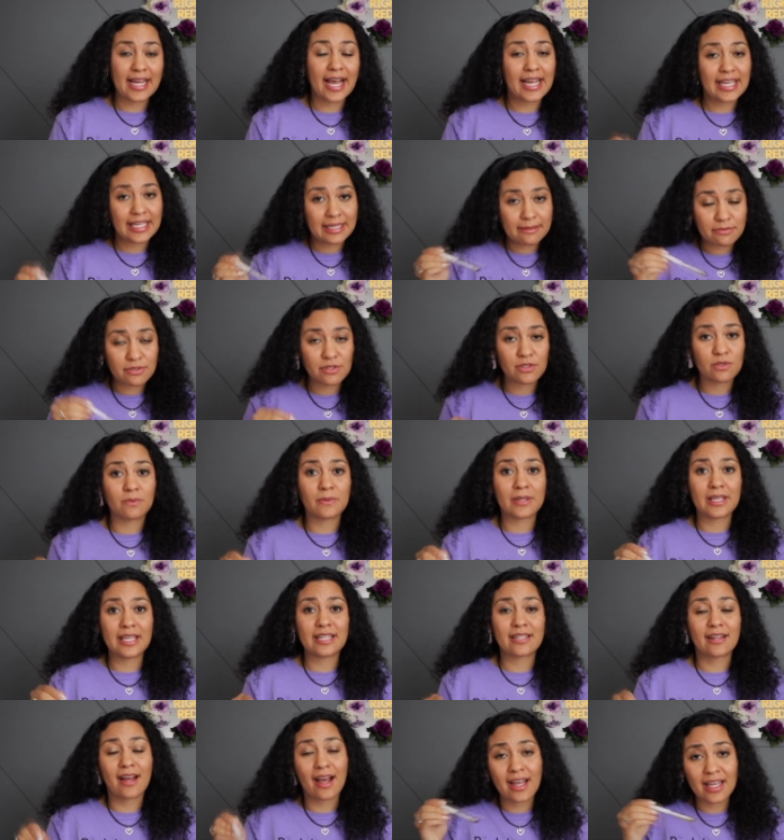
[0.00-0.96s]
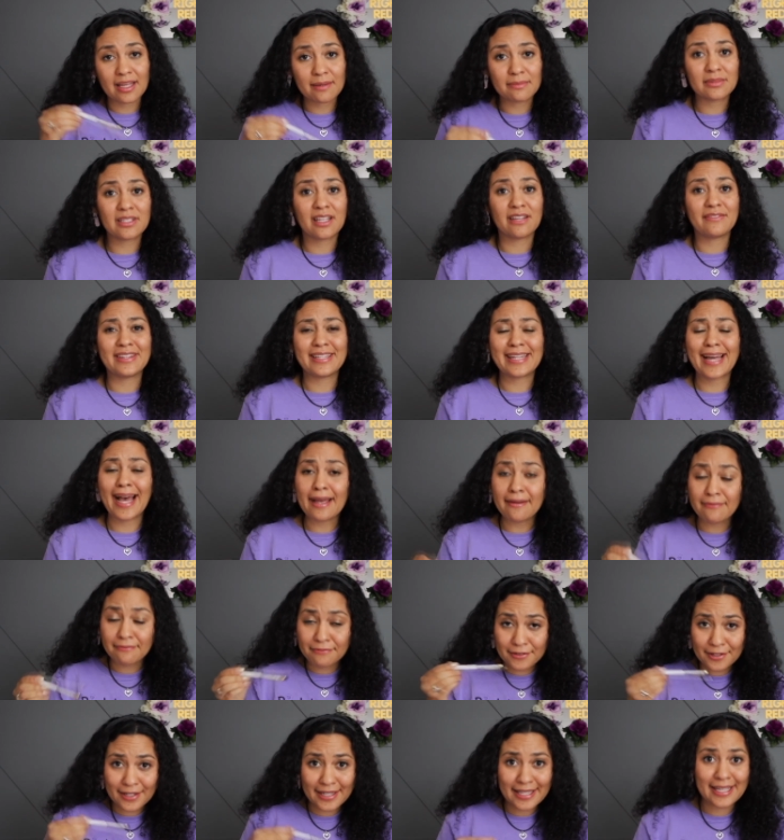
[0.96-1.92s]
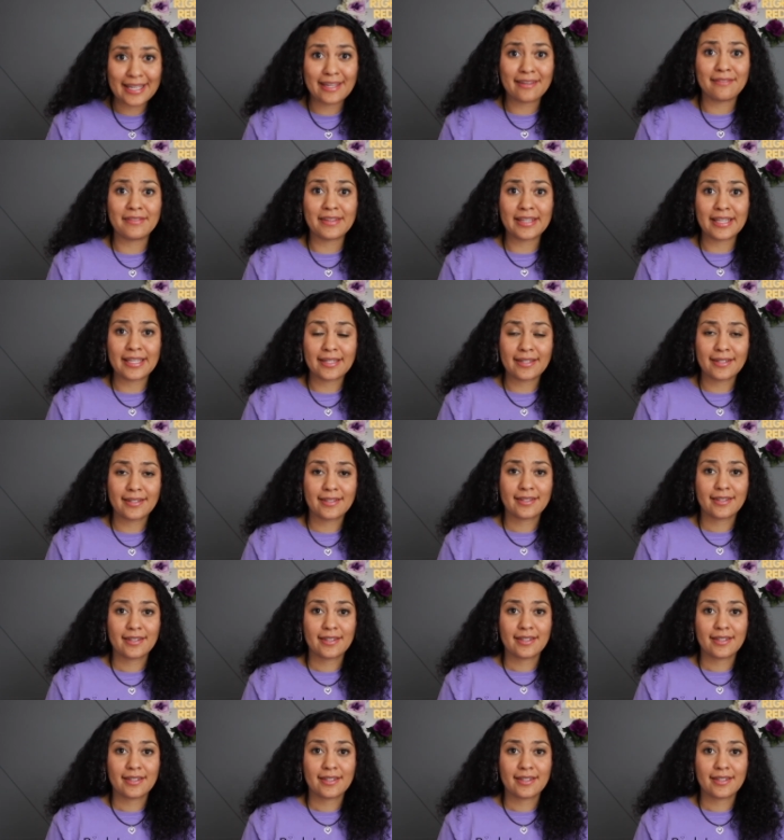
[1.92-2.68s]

I am sweet, I am loving, I'm forgiving,